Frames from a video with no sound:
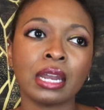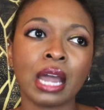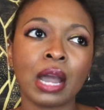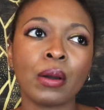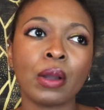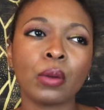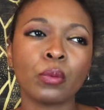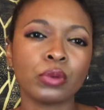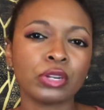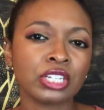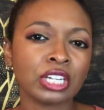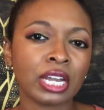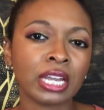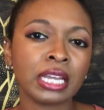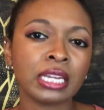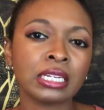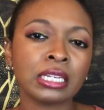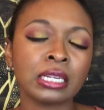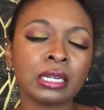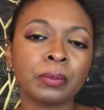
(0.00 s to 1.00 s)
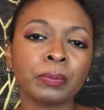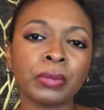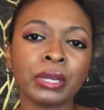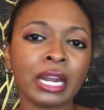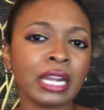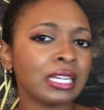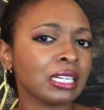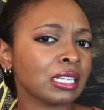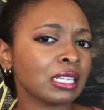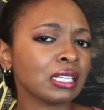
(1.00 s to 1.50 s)
how I wish I had did it. But
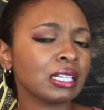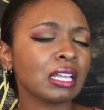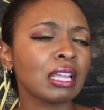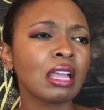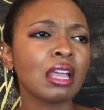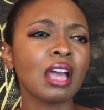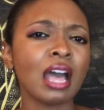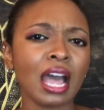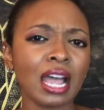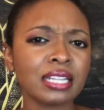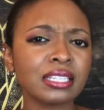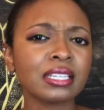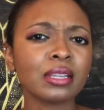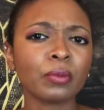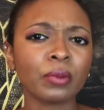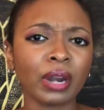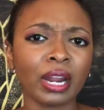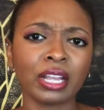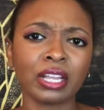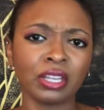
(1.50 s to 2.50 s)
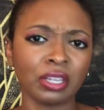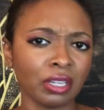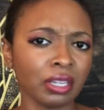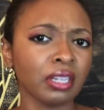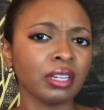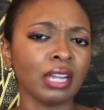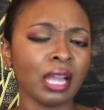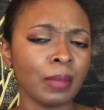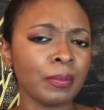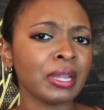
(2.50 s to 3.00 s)
I did what I
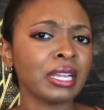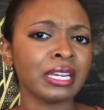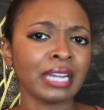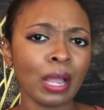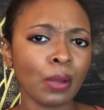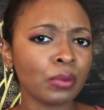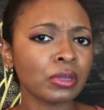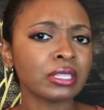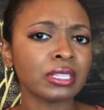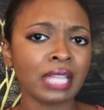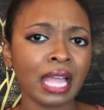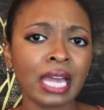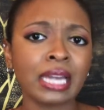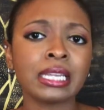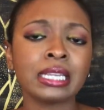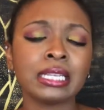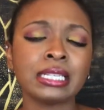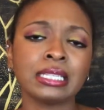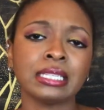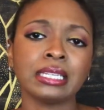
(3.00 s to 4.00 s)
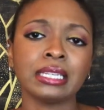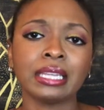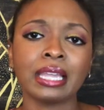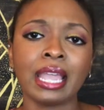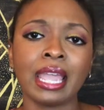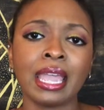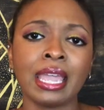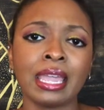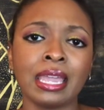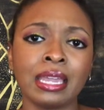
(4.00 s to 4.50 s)
could. I mean, that was not easy,
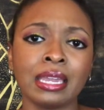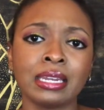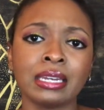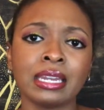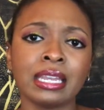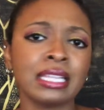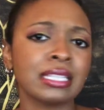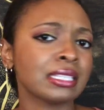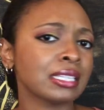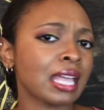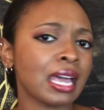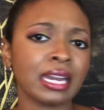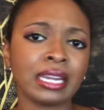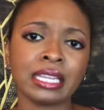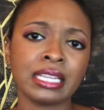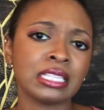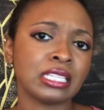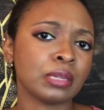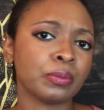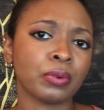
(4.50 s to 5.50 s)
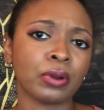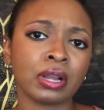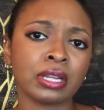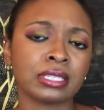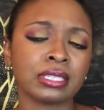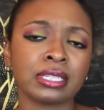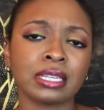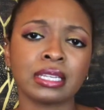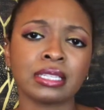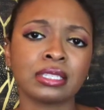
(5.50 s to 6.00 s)
and it's not an easy
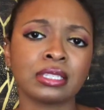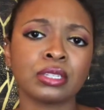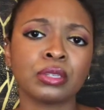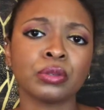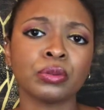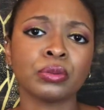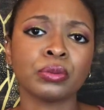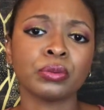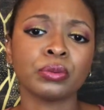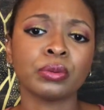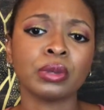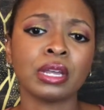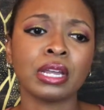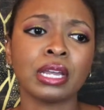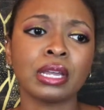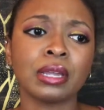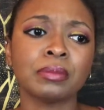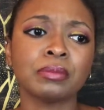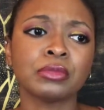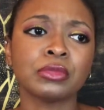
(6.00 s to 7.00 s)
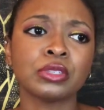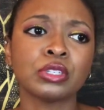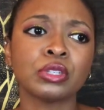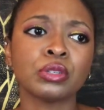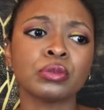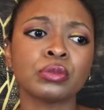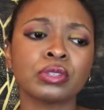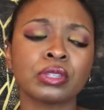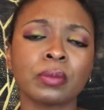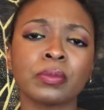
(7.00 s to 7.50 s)
process to
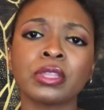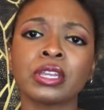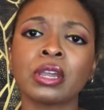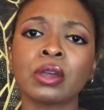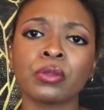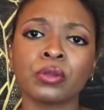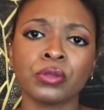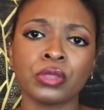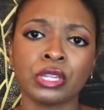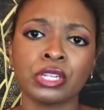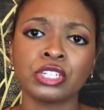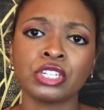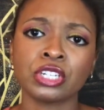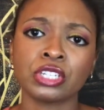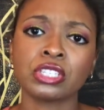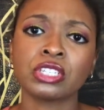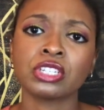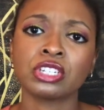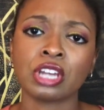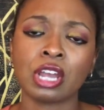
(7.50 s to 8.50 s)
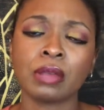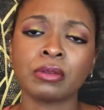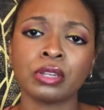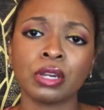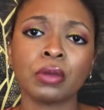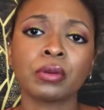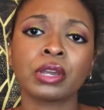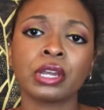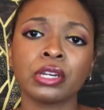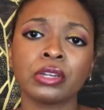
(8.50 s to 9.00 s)
do something other than just
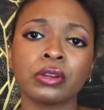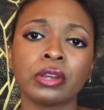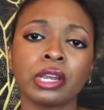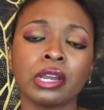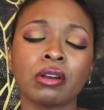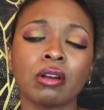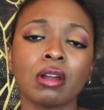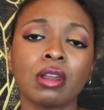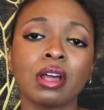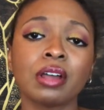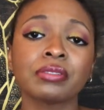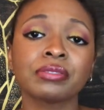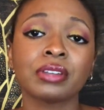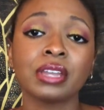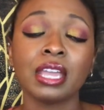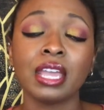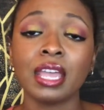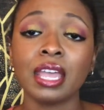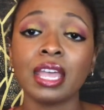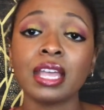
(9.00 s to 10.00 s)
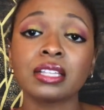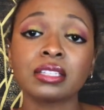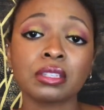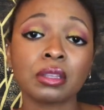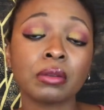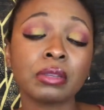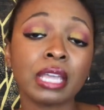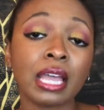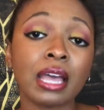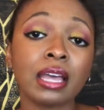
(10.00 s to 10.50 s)
cutting your hair all off. And so
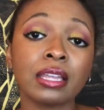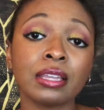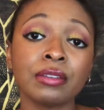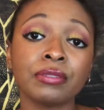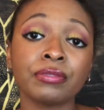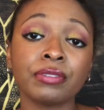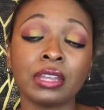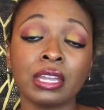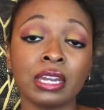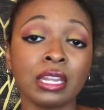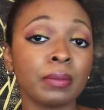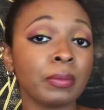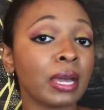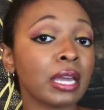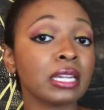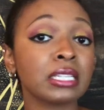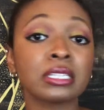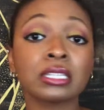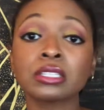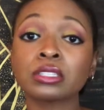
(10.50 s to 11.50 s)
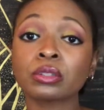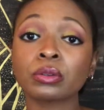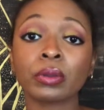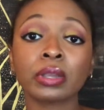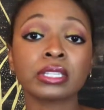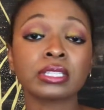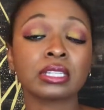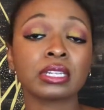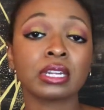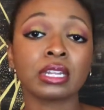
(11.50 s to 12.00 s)
yeah, if anybody's
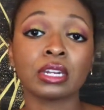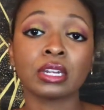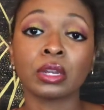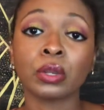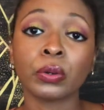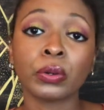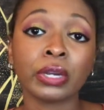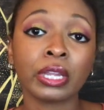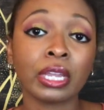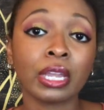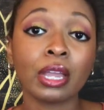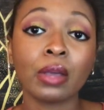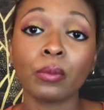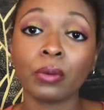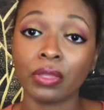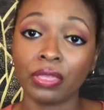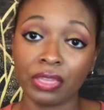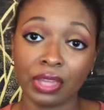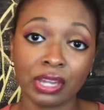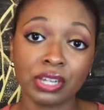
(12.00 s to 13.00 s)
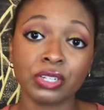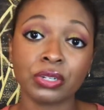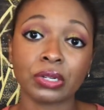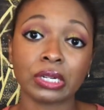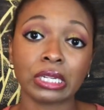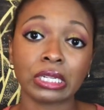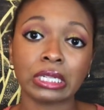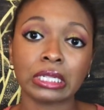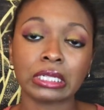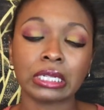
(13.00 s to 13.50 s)
interested in learning what that
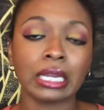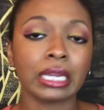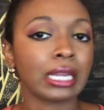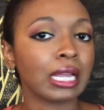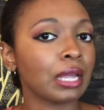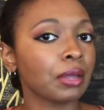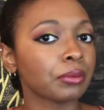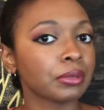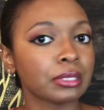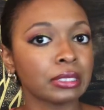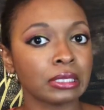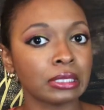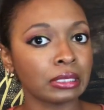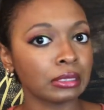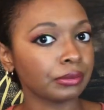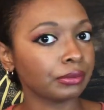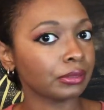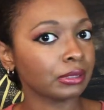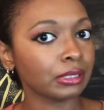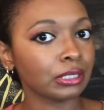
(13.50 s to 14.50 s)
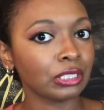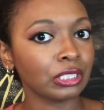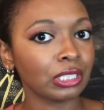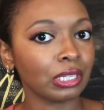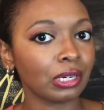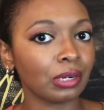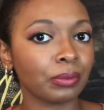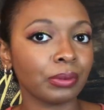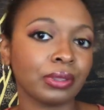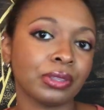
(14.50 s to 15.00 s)
journey looked like, I will definitely
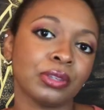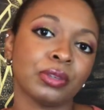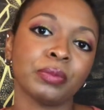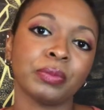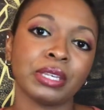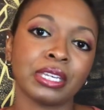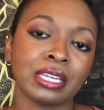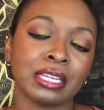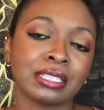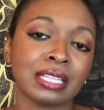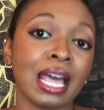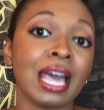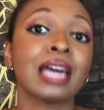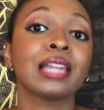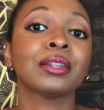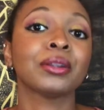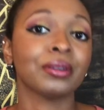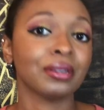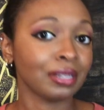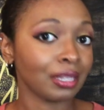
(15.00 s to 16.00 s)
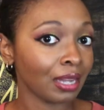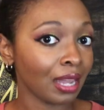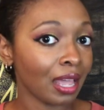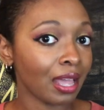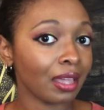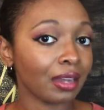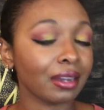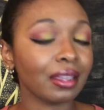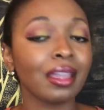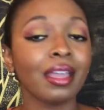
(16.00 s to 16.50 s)
share it with you because I learned a
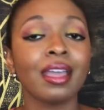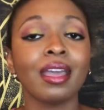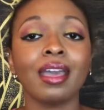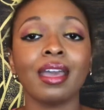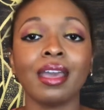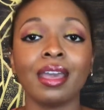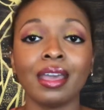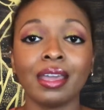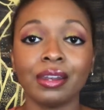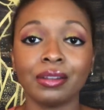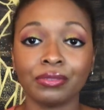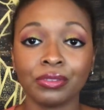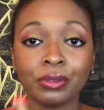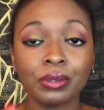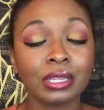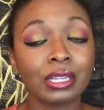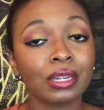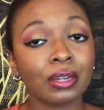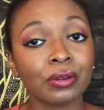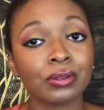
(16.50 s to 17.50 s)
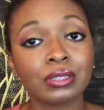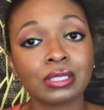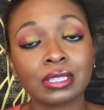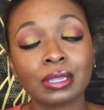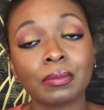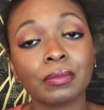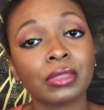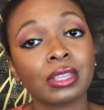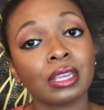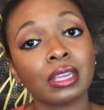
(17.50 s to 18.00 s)
lot. And if you can learn
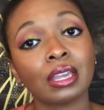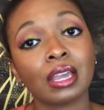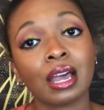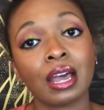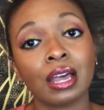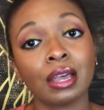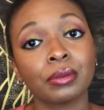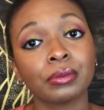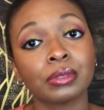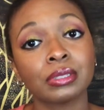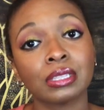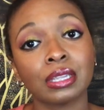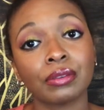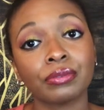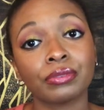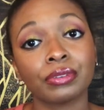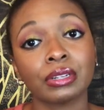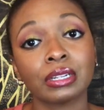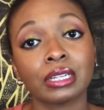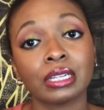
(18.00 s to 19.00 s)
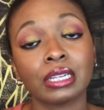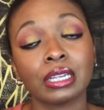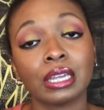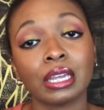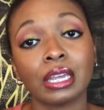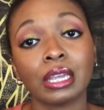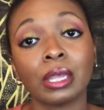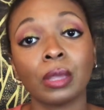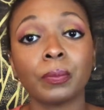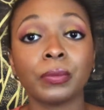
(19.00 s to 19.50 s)
something, I will definitely
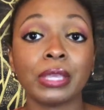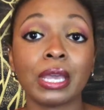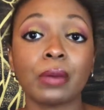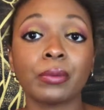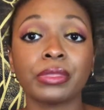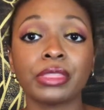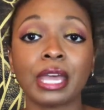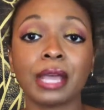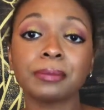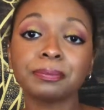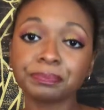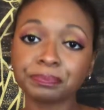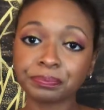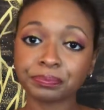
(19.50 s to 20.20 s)
help you out with that.